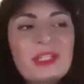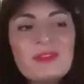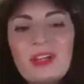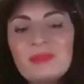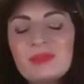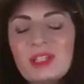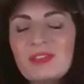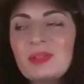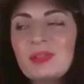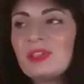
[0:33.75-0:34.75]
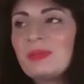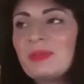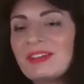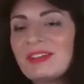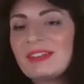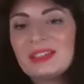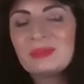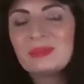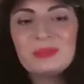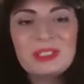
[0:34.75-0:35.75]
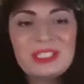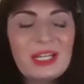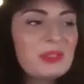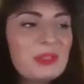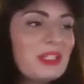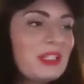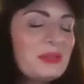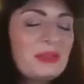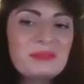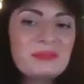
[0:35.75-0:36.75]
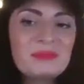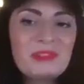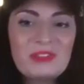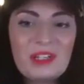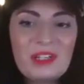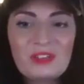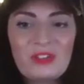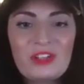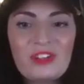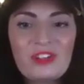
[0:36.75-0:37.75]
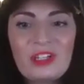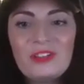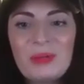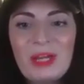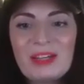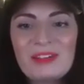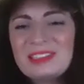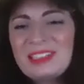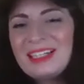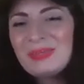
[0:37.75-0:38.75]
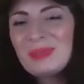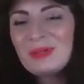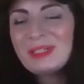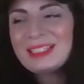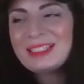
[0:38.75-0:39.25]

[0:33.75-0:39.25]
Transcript: I'm giving up on the background at the moment. I'm going to see if I can try a sheet on the background. And I like my wings.